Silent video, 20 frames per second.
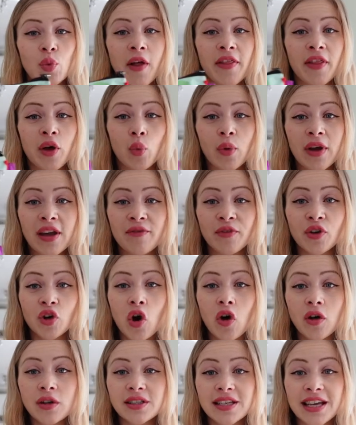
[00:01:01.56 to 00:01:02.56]
one that we've
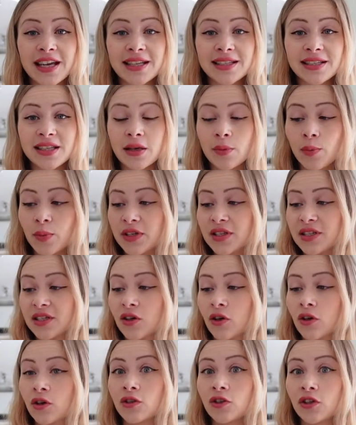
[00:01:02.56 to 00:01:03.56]
got. It's the
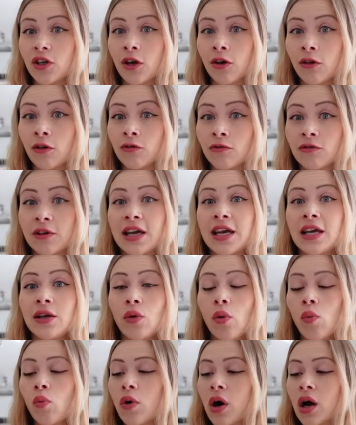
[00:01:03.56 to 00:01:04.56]
pistachio green
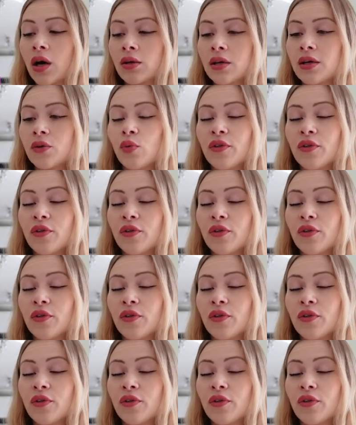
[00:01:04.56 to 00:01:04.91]
one.